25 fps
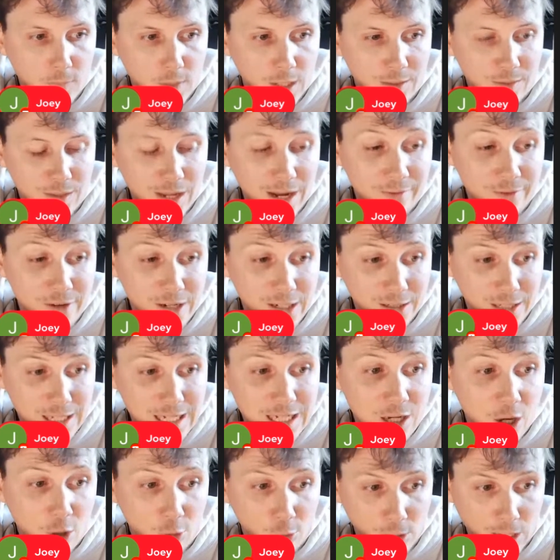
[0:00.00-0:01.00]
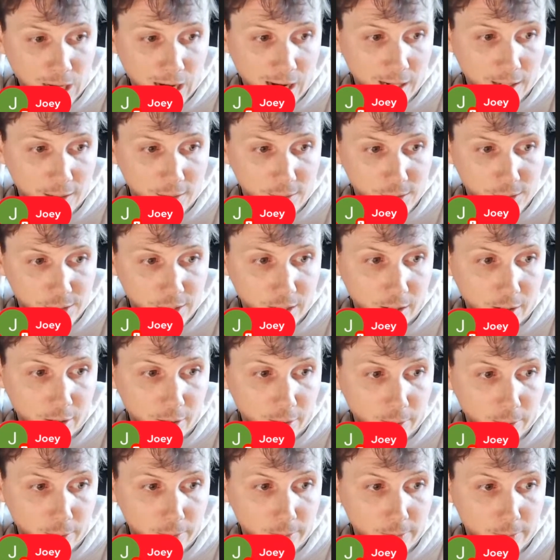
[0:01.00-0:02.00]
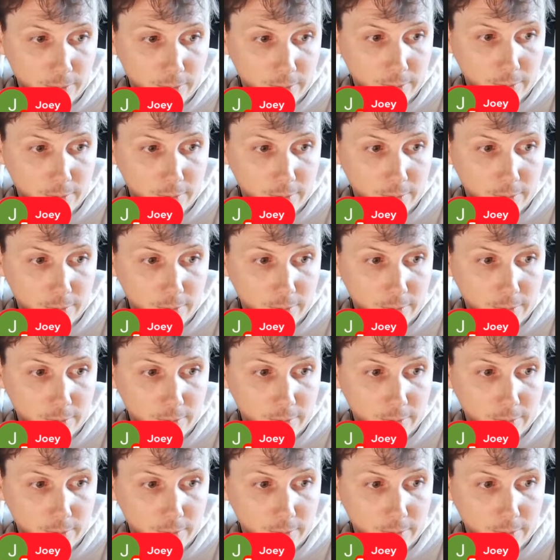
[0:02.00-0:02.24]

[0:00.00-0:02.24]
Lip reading: They have an elite O-line. So